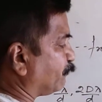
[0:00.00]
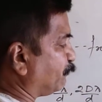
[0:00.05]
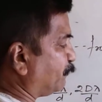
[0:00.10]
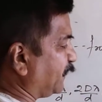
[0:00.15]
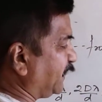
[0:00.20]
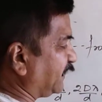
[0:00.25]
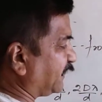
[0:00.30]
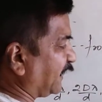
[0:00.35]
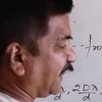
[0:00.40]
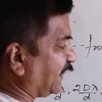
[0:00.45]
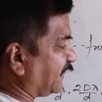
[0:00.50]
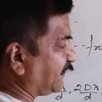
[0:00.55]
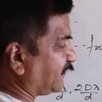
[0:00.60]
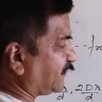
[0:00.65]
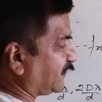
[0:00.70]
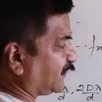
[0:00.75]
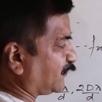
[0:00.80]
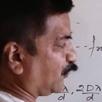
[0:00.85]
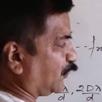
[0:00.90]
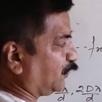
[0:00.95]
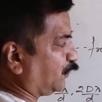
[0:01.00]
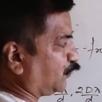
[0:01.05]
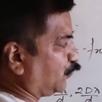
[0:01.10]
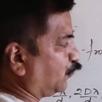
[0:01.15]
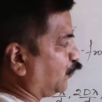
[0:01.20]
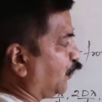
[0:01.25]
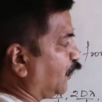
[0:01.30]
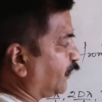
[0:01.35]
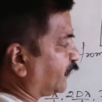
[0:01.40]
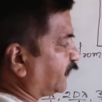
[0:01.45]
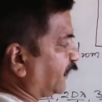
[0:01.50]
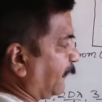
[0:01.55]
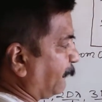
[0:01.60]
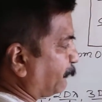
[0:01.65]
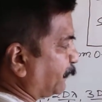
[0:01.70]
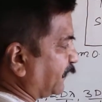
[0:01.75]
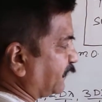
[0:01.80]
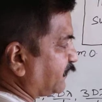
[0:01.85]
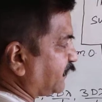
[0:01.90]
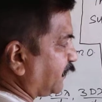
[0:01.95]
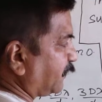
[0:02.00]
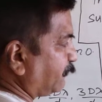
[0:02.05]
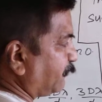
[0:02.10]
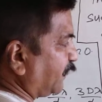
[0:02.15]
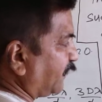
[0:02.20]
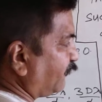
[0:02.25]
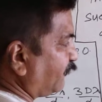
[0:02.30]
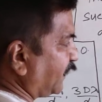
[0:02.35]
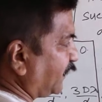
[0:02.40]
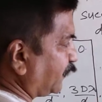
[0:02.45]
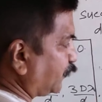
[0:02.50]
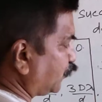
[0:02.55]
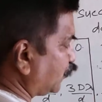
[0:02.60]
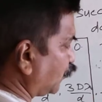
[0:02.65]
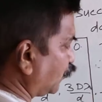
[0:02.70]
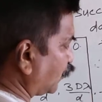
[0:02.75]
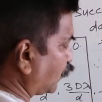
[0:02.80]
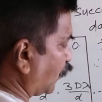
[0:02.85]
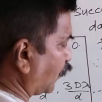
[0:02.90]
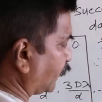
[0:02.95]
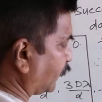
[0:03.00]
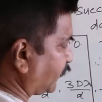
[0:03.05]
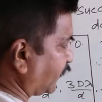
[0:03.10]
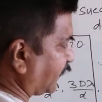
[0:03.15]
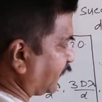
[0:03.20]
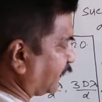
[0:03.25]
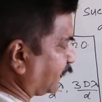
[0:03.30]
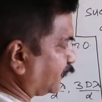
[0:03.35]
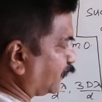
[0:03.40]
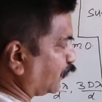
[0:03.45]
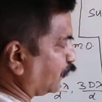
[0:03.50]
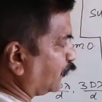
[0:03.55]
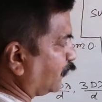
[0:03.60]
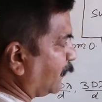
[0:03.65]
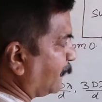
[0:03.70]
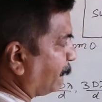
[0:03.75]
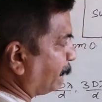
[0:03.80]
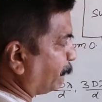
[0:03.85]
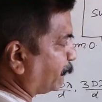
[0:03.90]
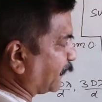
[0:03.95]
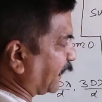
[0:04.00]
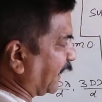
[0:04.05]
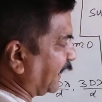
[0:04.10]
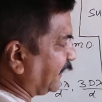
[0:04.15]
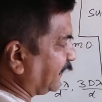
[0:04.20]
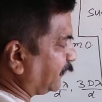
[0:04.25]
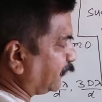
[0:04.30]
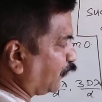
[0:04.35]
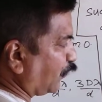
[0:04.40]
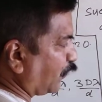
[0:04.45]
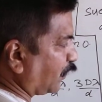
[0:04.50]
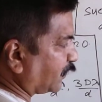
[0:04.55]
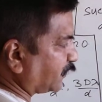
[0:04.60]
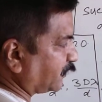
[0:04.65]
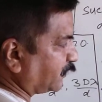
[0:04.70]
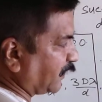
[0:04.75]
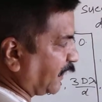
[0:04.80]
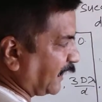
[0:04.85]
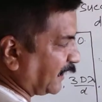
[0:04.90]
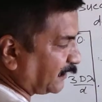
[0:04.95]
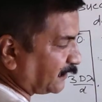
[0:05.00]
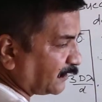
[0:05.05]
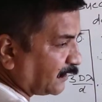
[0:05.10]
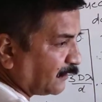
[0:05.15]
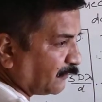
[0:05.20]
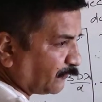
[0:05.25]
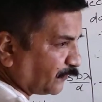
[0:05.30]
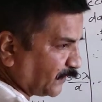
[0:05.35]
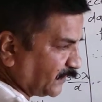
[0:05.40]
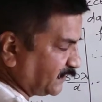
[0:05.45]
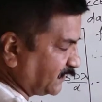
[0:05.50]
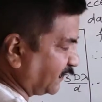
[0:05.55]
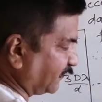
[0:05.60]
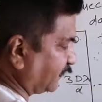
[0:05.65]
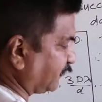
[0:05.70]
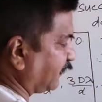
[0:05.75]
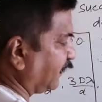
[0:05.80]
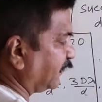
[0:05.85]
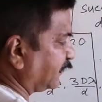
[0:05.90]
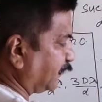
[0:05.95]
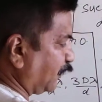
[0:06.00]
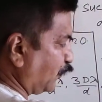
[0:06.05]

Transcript: beta is equal to separation between two consecutive bright or dark fringes.